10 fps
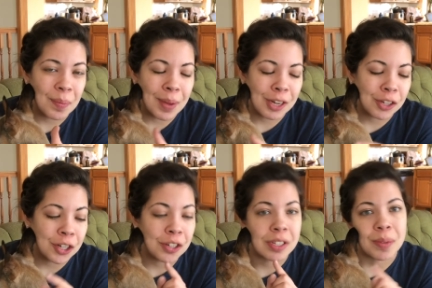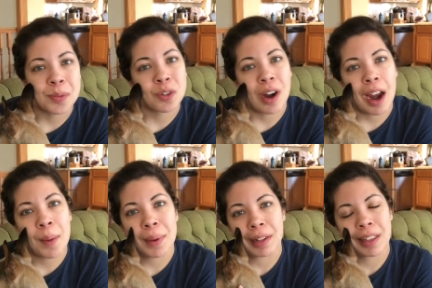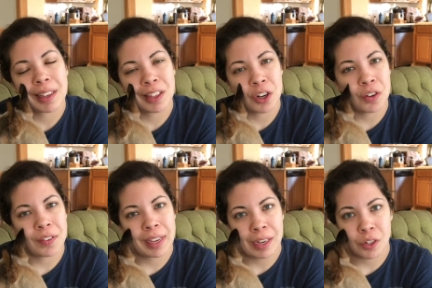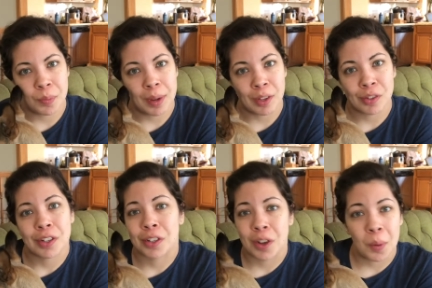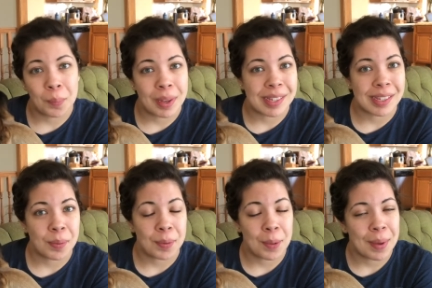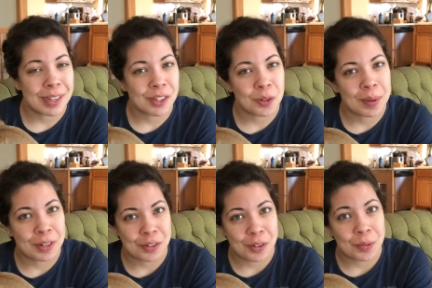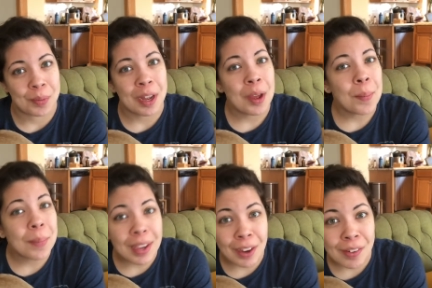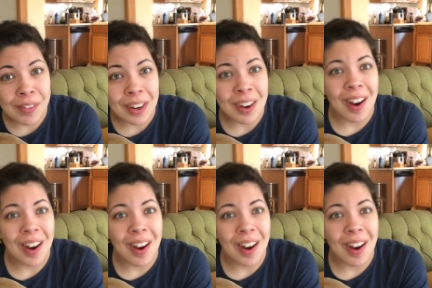Make sure to subscribe and click the notification bell so you don't miss my master bedroom makeover,